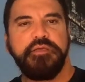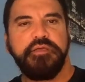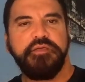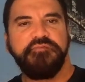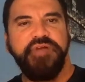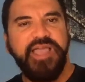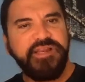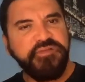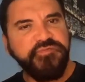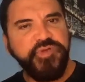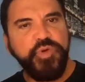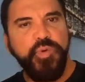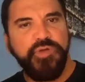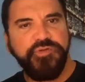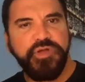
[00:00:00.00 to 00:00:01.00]
Find a
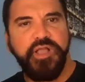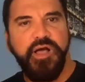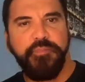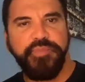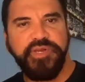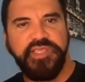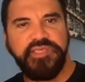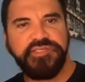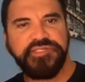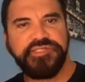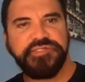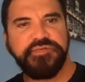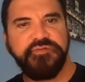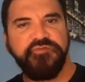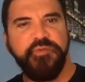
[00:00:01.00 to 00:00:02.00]
few other
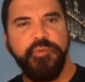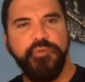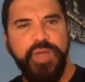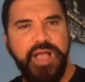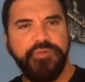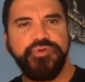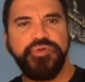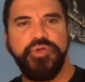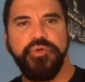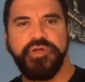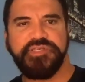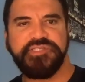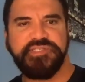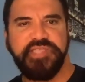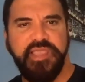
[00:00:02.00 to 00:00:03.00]
companies from around New York
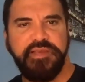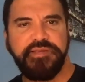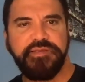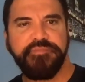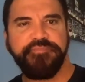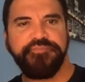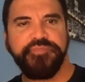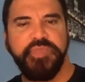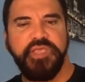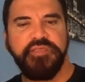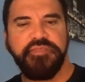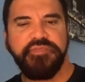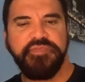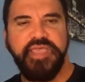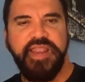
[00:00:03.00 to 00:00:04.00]
State
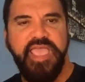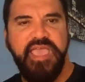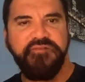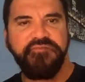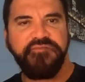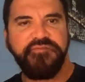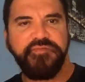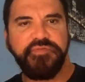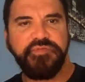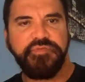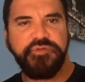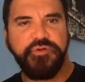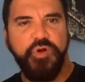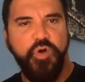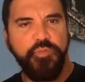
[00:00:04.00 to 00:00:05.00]
that have
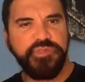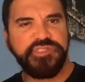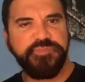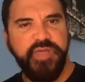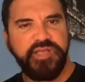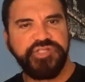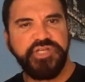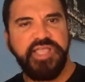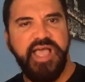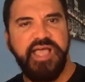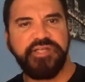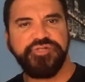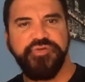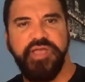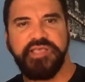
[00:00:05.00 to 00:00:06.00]
their home inspection
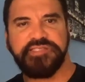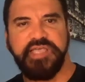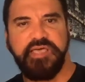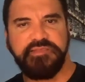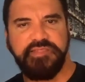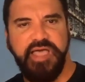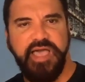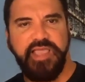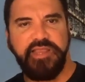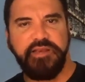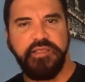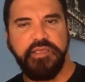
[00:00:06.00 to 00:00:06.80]
contracts online.